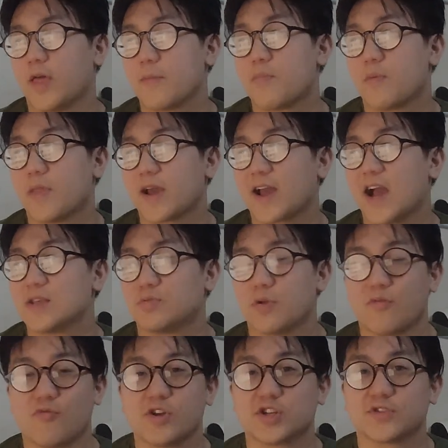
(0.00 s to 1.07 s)
They, that guy's
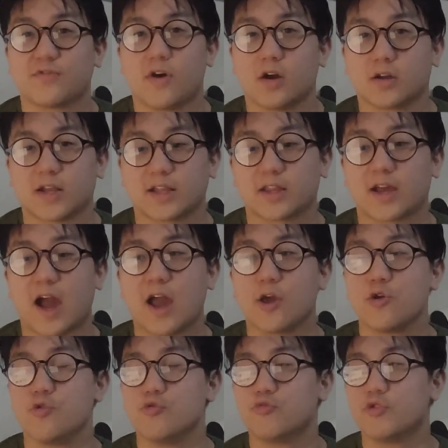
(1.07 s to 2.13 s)
pretty rich as fuck. Like the guy
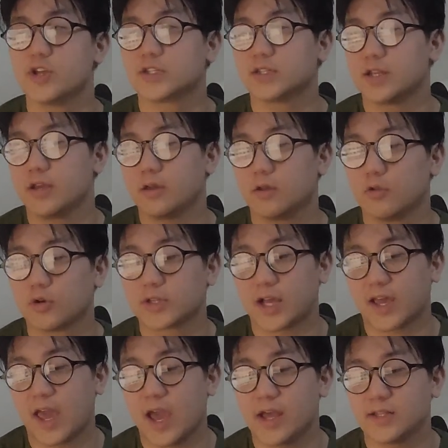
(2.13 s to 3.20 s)
who recently looked
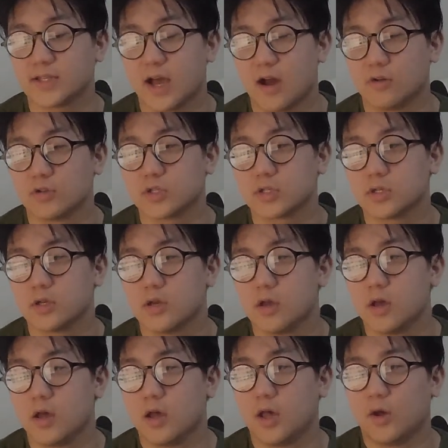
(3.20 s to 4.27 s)
at Kane's house
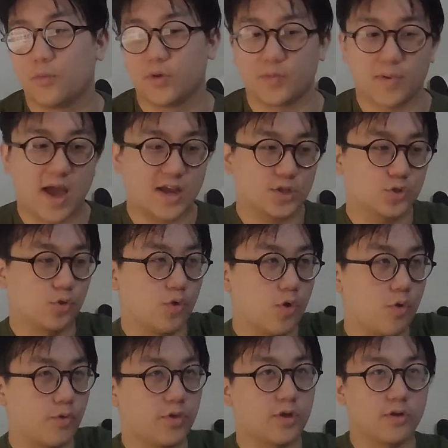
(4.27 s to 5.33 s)
with a black
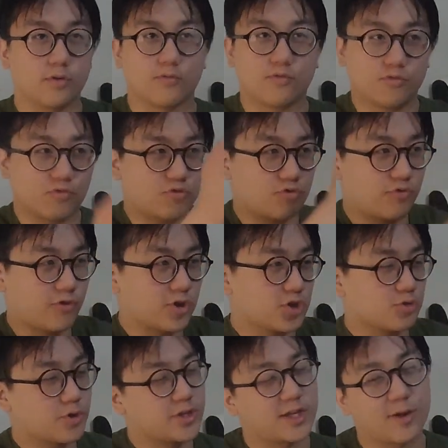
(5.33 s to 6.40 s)
soil with a feng
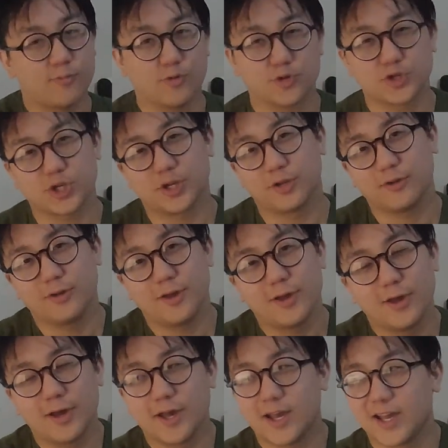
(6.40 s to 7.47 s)
shui type bullshit.
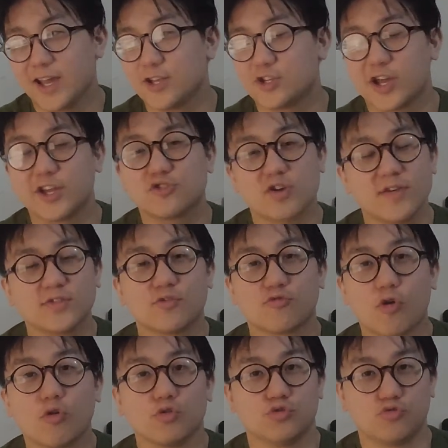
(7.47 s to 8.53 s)
He he drives a
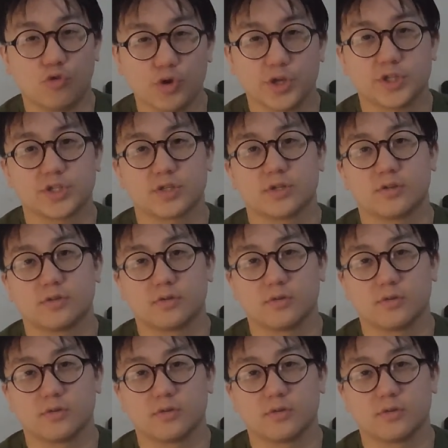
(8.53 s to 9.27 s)
Rolls Royce.